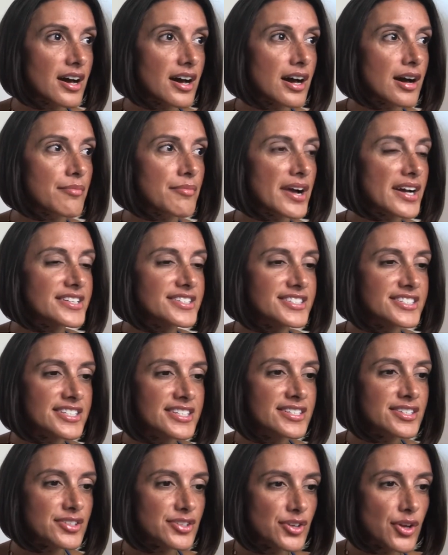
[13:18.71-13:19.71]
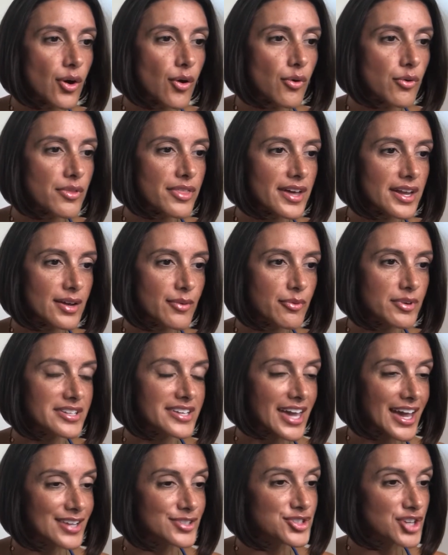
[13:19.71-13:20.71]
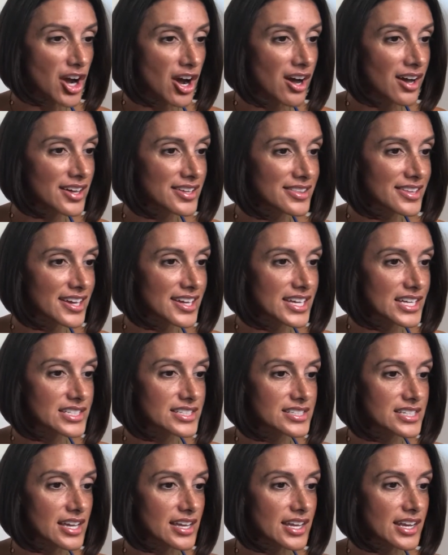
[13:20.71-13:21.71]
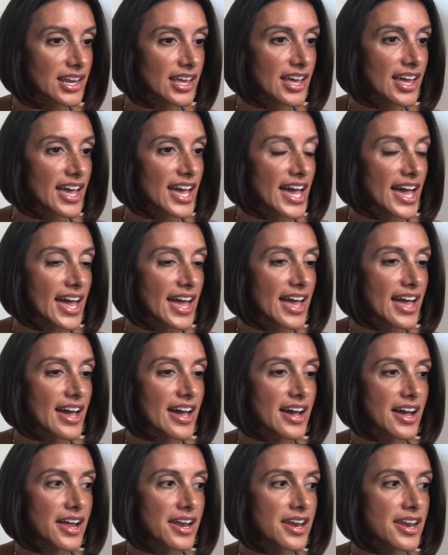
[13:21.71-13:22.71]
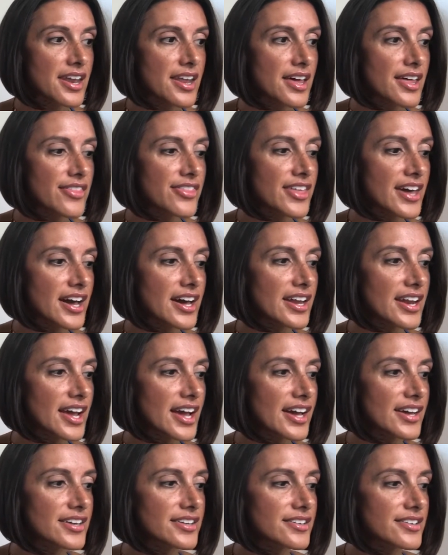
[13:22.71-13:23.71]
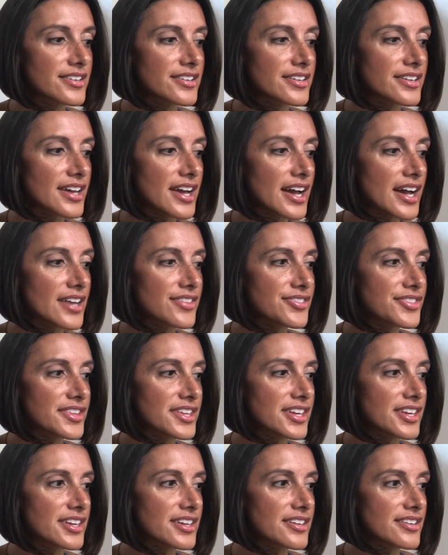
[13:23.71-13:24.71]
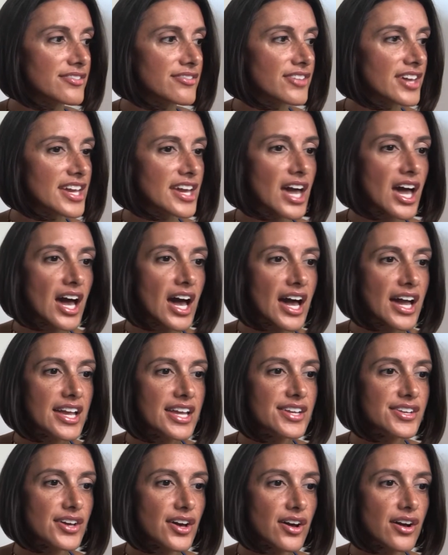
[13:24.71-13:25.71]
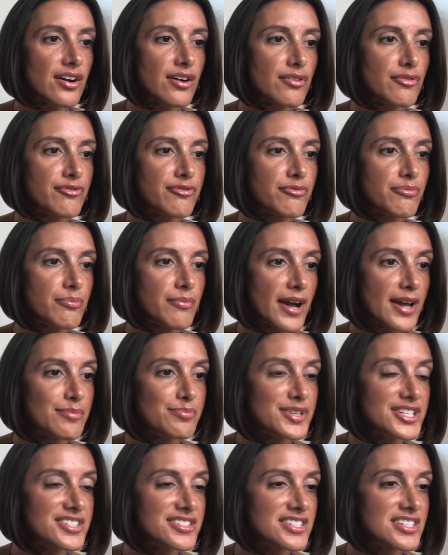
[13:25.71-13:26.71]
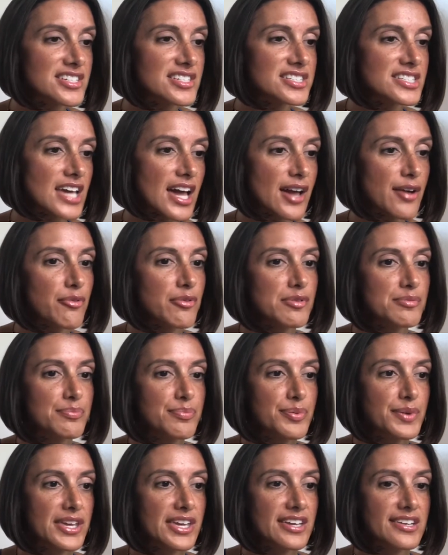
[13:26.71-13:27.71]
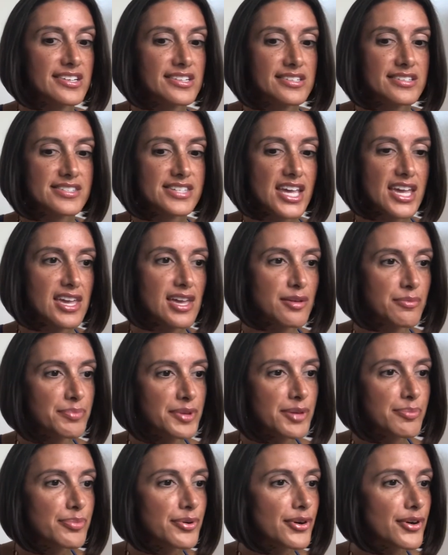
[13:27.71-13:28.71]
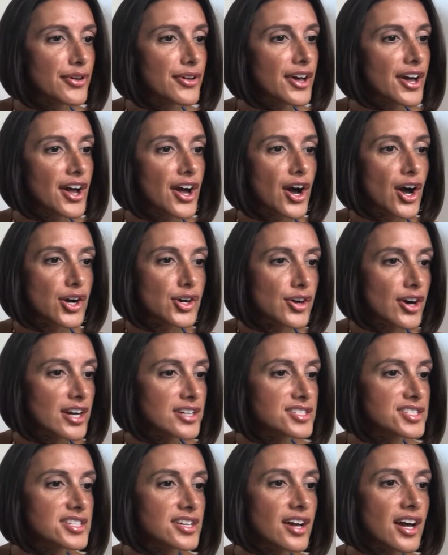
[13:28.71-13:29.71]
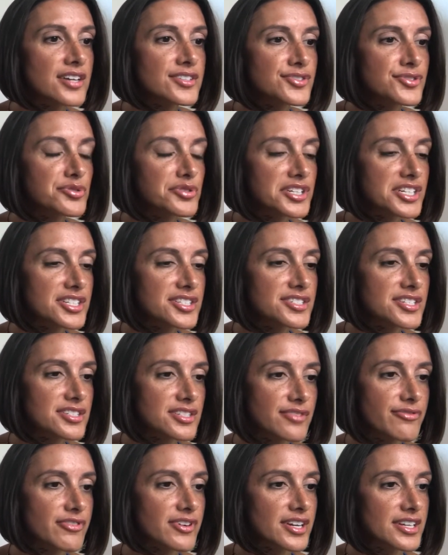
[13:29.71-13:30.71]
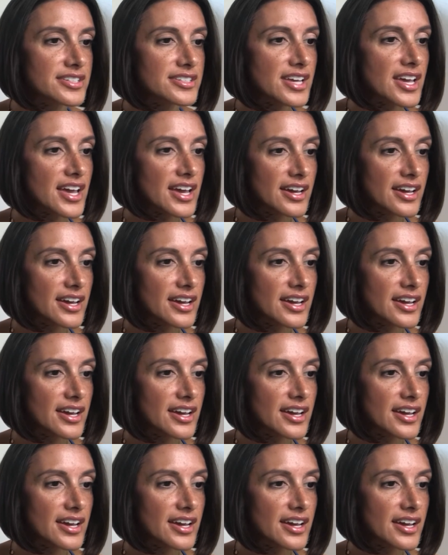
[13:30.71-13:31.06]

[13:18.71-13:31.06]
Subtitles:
I didn't know that it would catch on like it did, and that at the height of my business, I would be taking people across the country to different